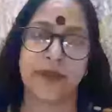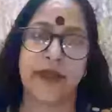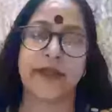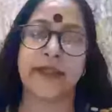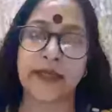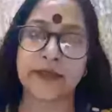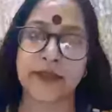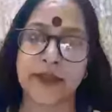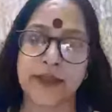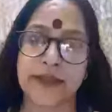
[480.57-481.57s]
and that
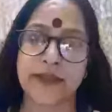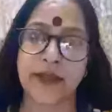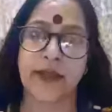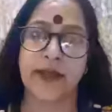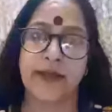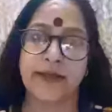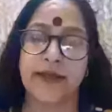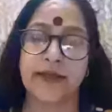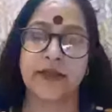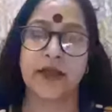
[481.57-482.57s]
is
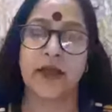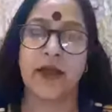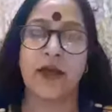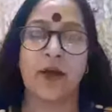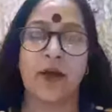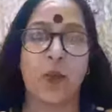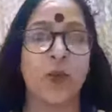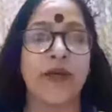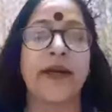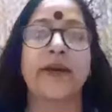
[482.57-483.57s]
that
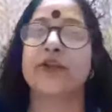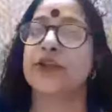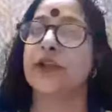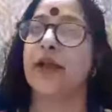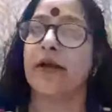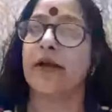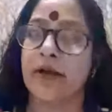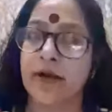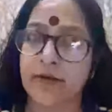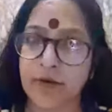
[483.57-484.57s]
we should
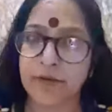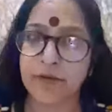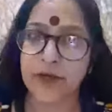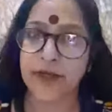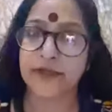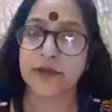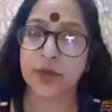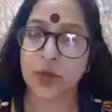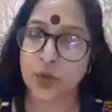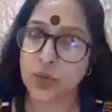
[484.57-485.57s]
never forget
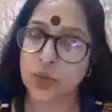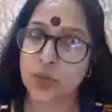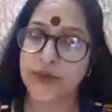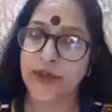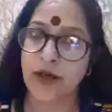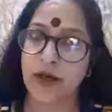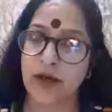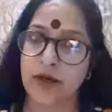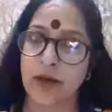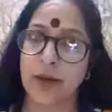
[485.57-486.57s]
who we
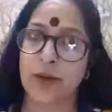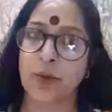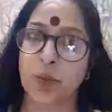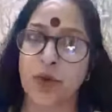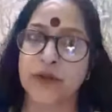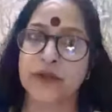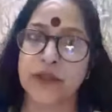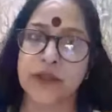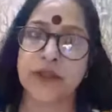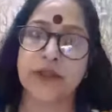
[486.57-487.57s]
are and what
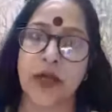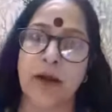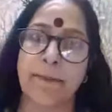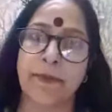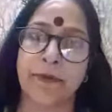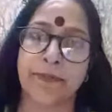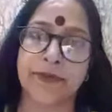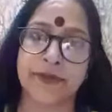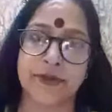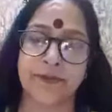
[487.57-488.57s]
is our
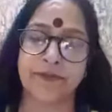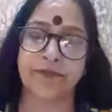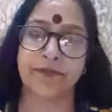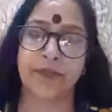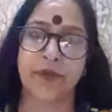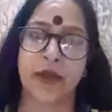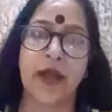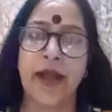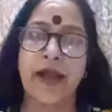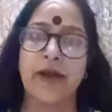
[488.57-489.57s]
purpose.
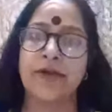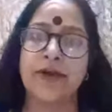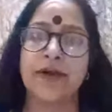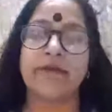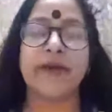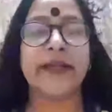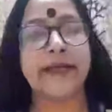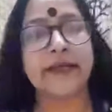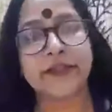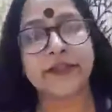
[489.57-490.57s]
Every time when I
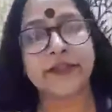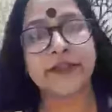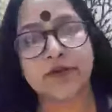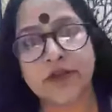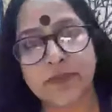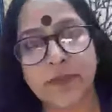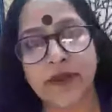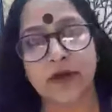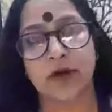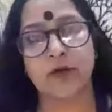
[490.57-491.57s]
get a chance to
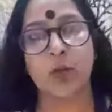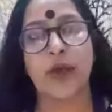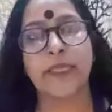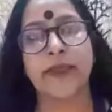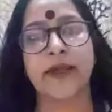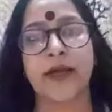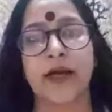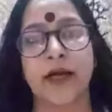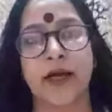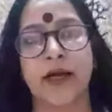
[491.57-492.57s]
speak on one thing,
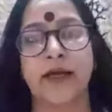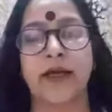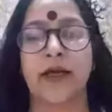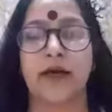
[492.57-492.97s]
I